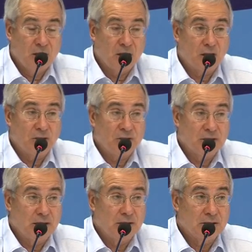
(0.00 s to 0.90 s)
those
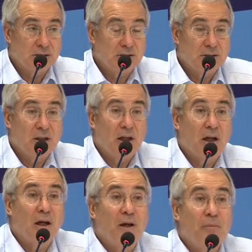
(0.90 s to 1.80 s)
things.
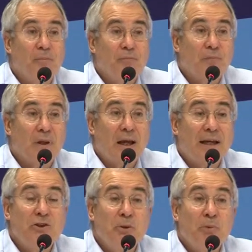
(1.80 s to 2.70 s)

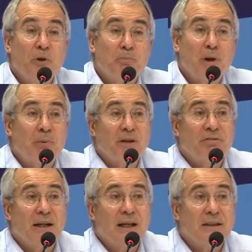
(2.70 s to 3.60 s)
As you build public
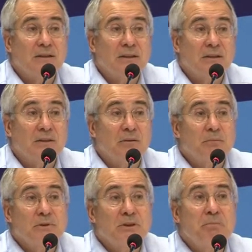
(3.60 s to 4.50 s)
finance
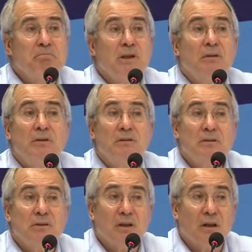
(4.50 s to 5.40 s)
systems, to
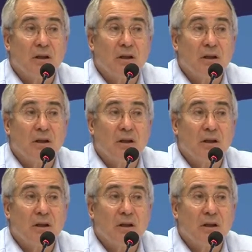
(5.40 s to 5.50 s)
build